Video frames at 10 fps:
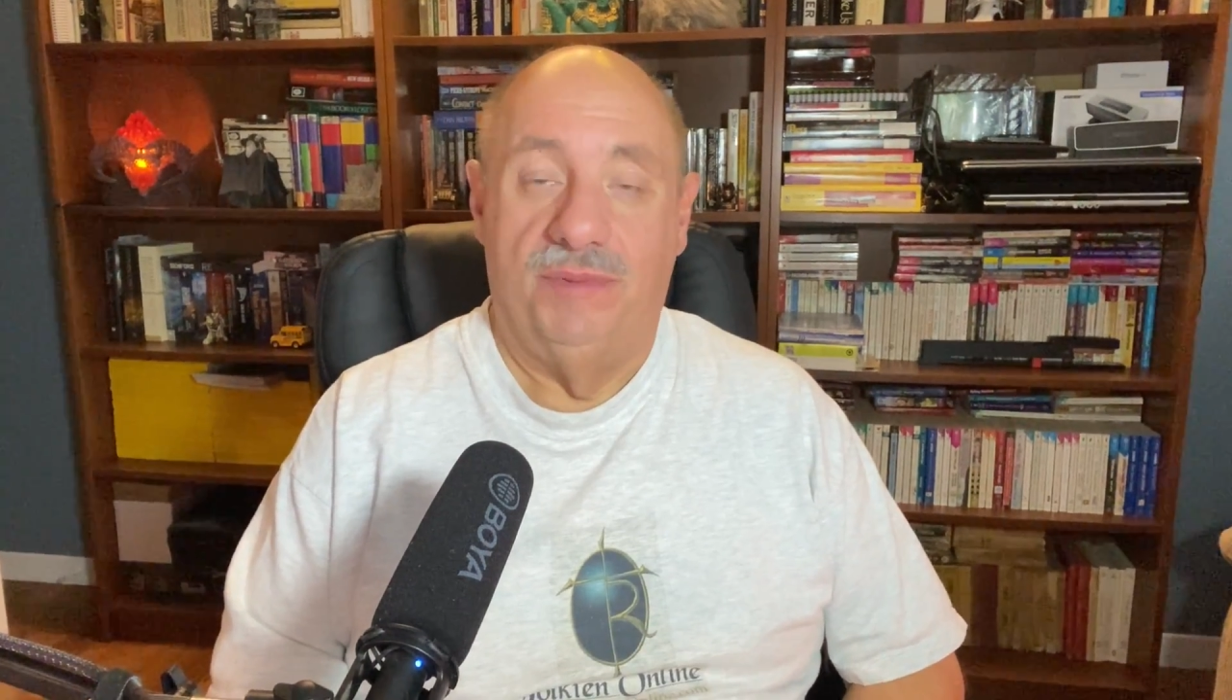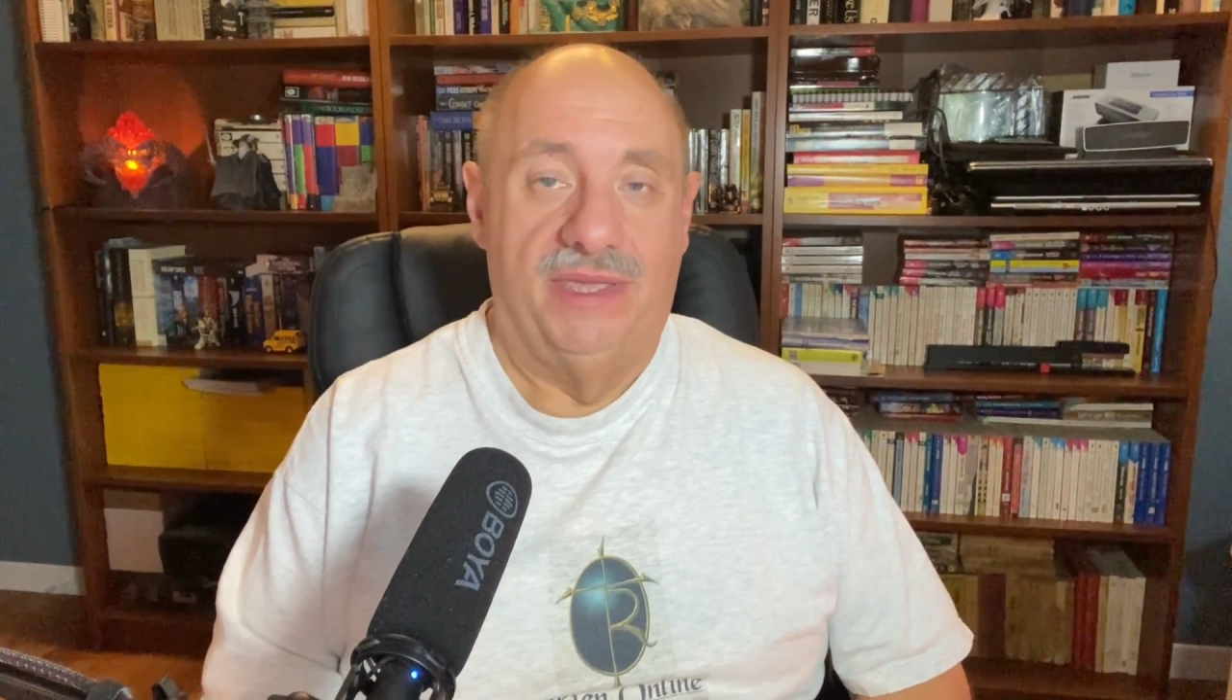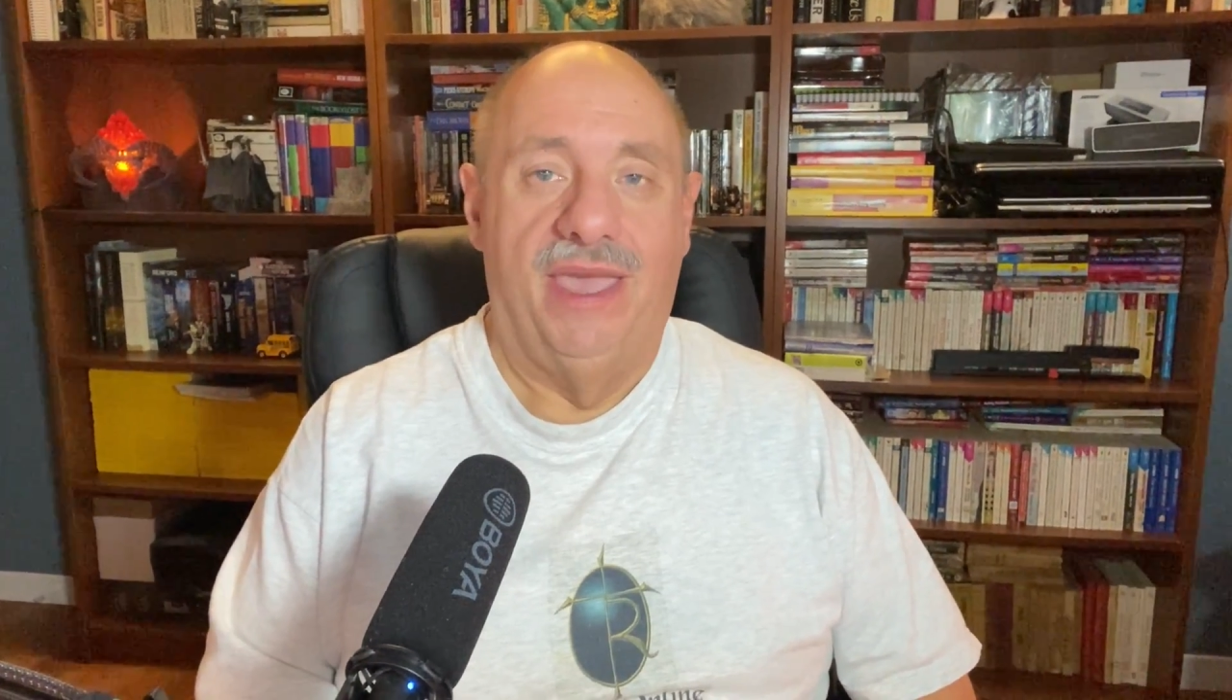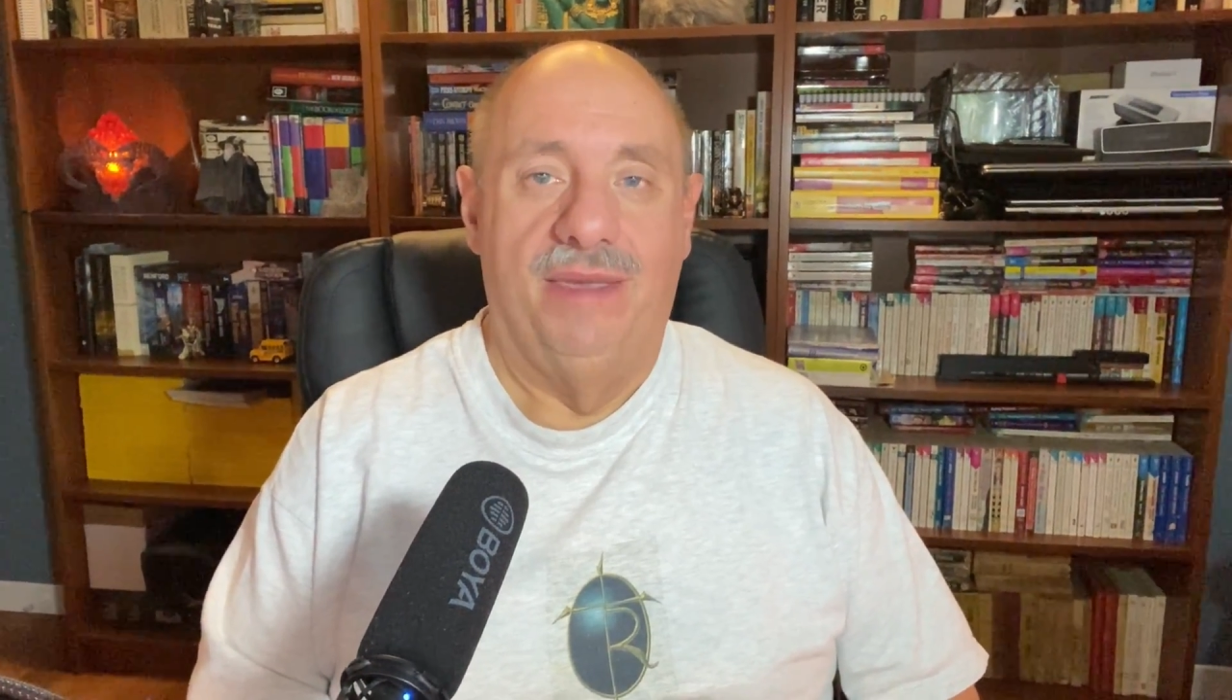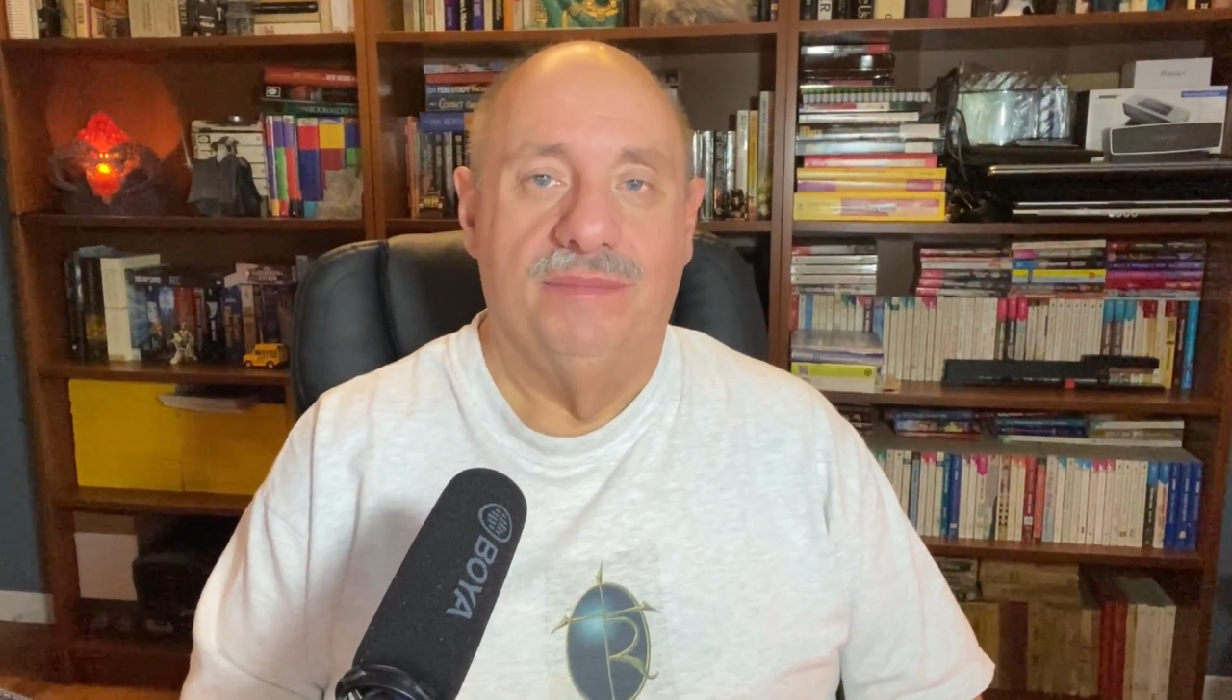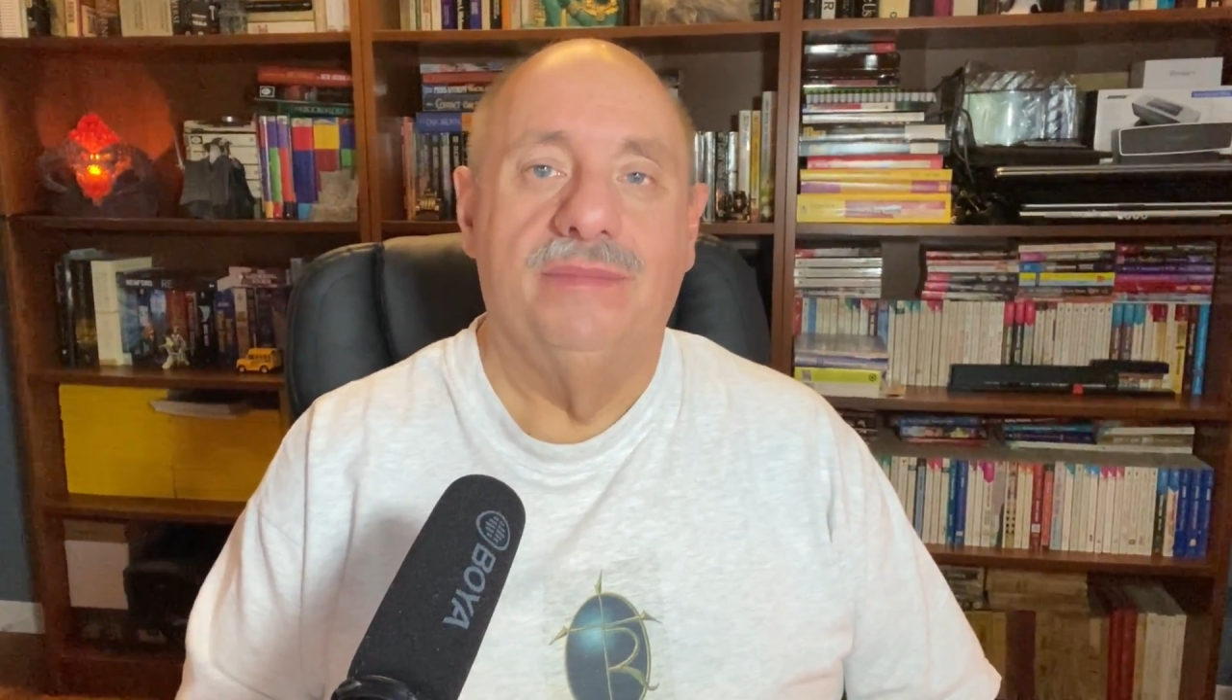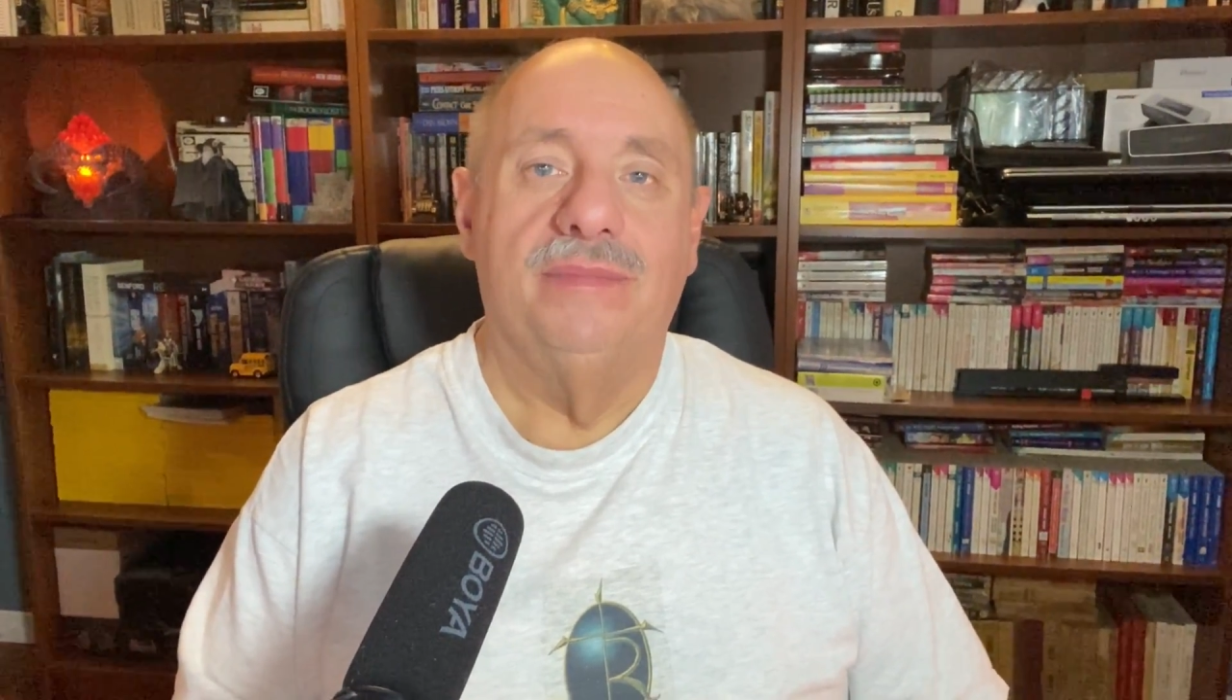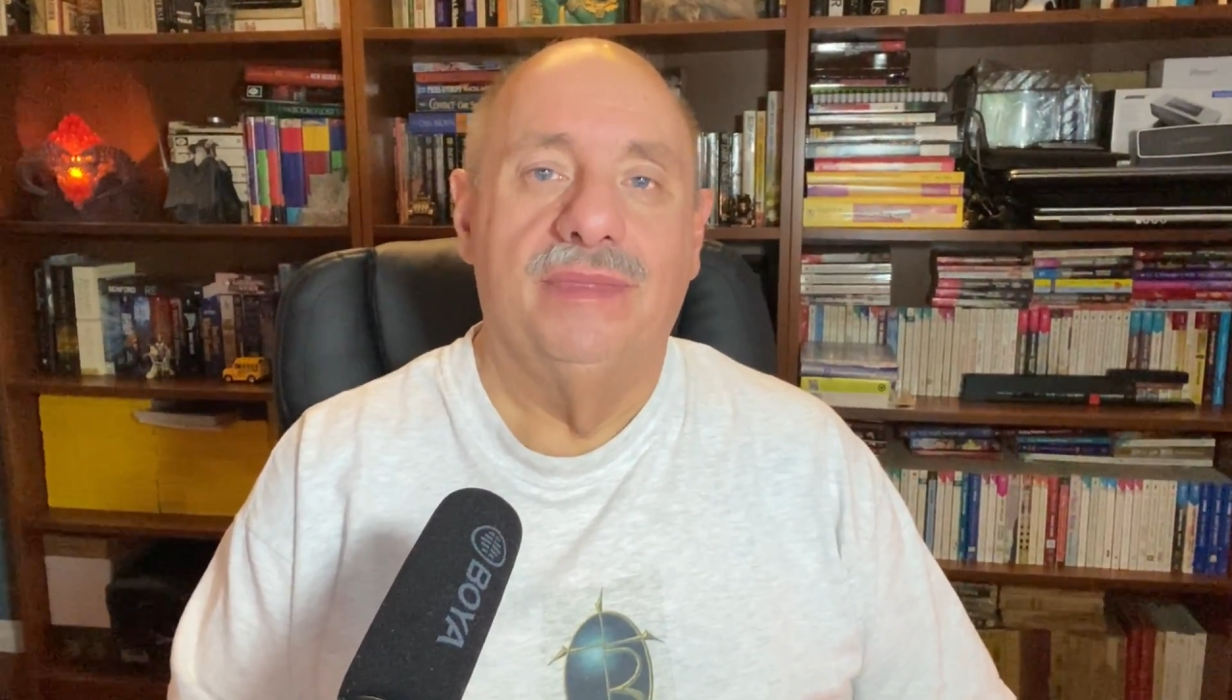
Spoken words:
became